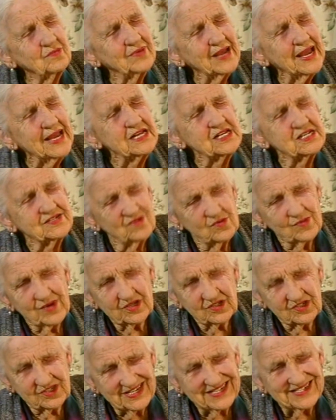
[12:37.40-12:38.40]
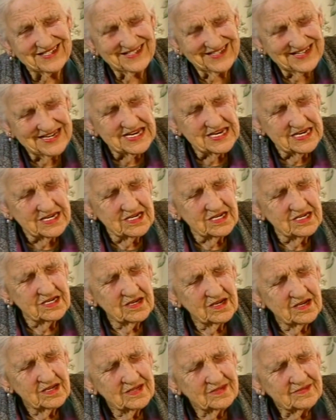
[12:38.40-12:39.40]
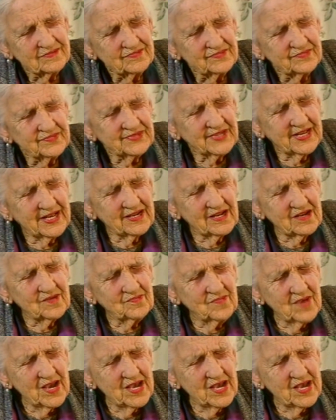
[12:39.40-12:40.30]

the age of about 16, and it